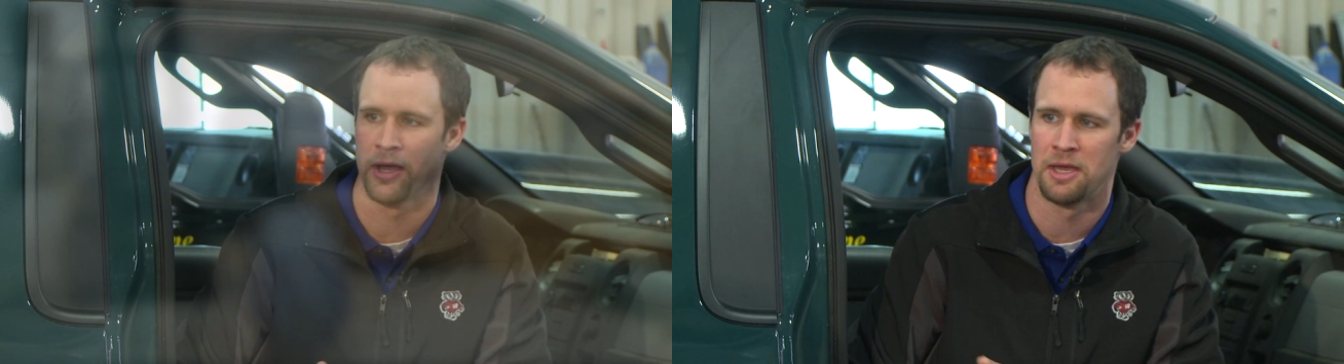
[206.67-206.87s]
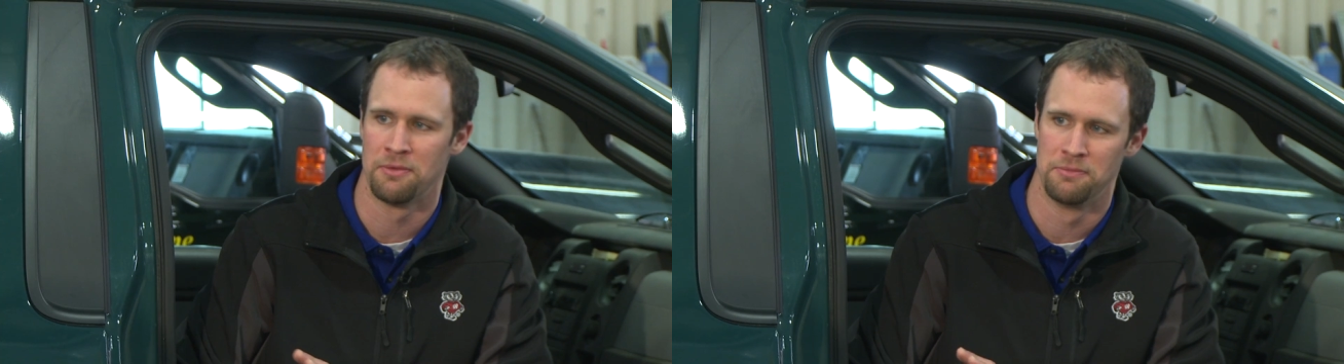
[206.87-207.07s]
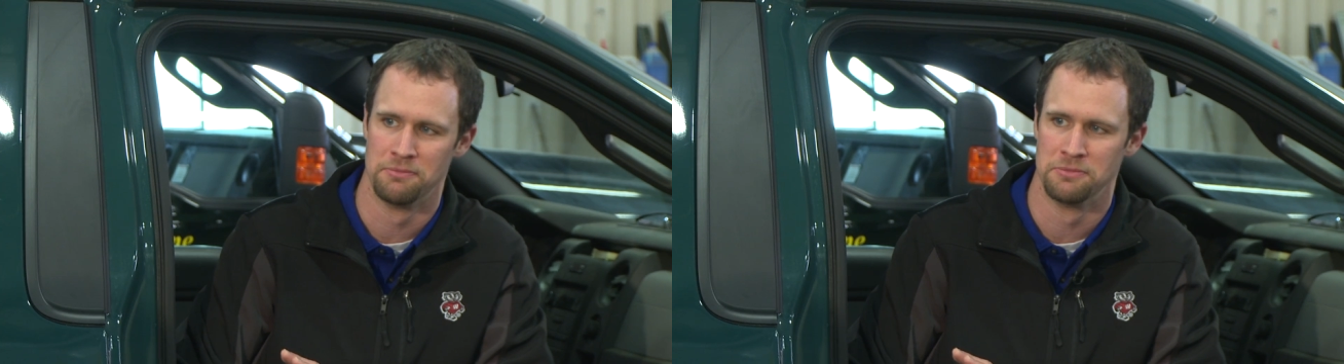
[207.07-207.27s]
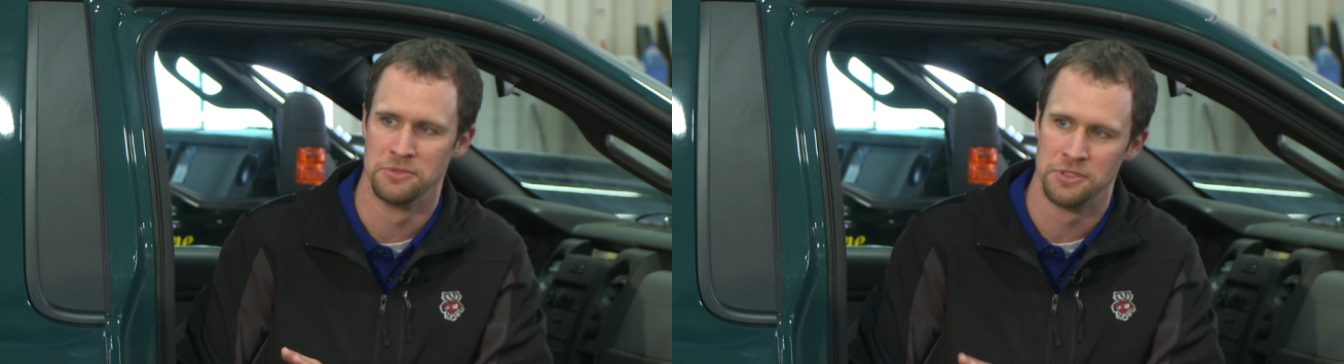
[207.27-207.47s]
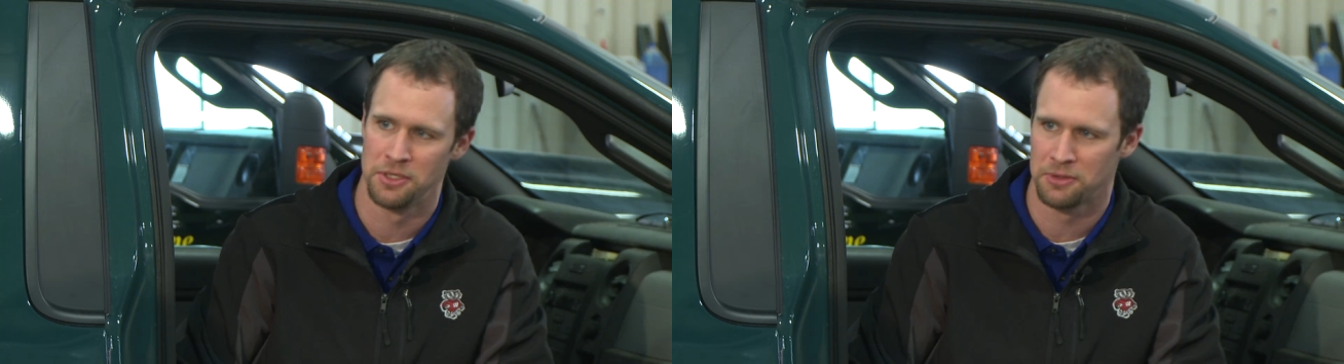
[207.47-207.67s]
I have
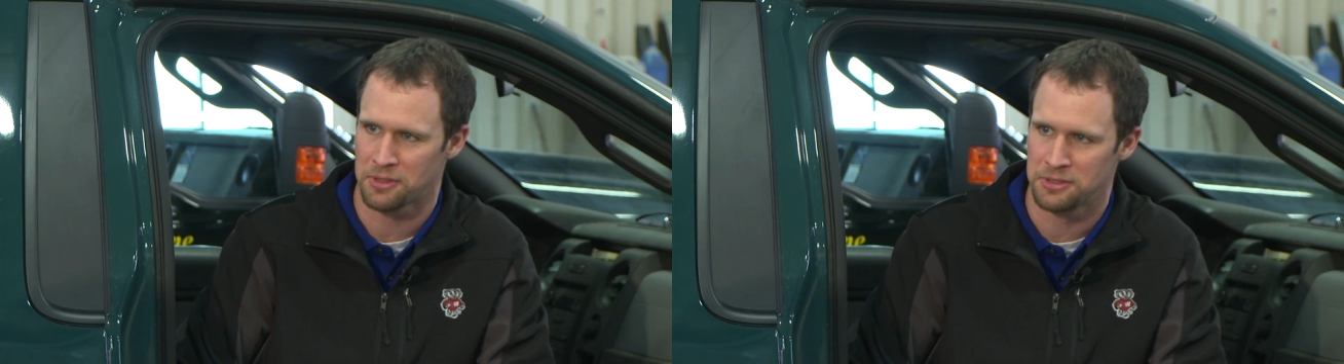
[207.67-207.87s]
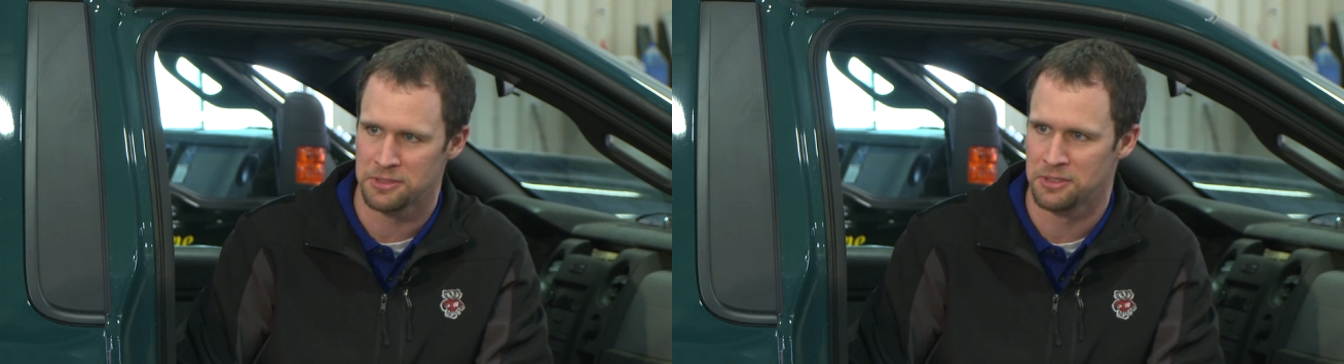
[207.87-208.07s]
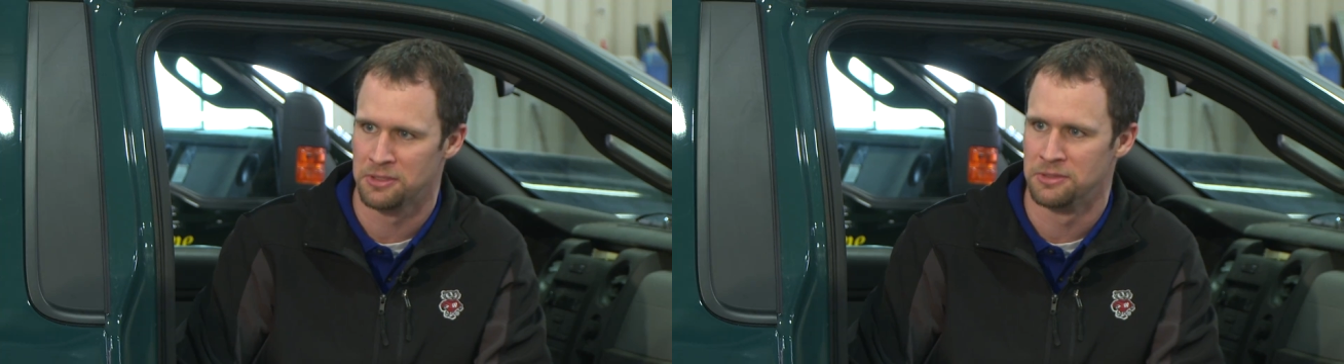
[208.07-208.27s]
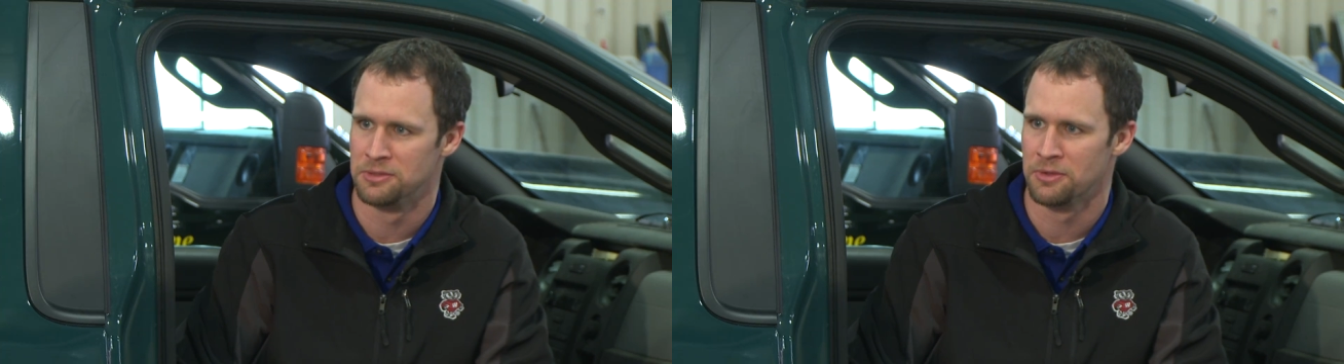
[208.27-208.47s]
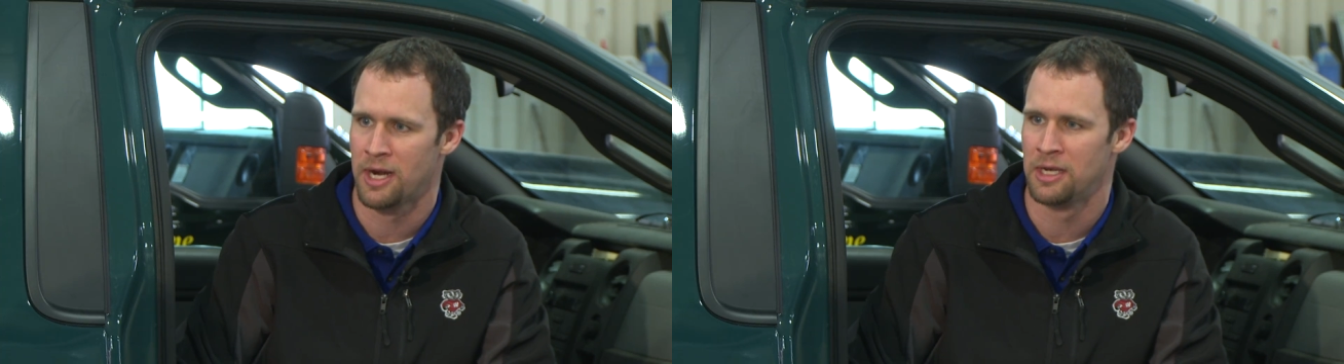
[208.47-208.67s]
zero
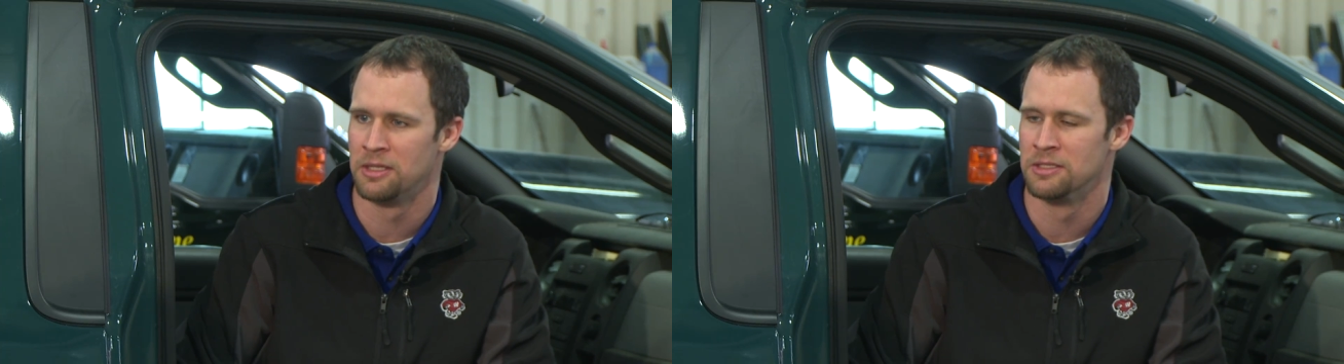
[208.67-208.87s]
concerns riding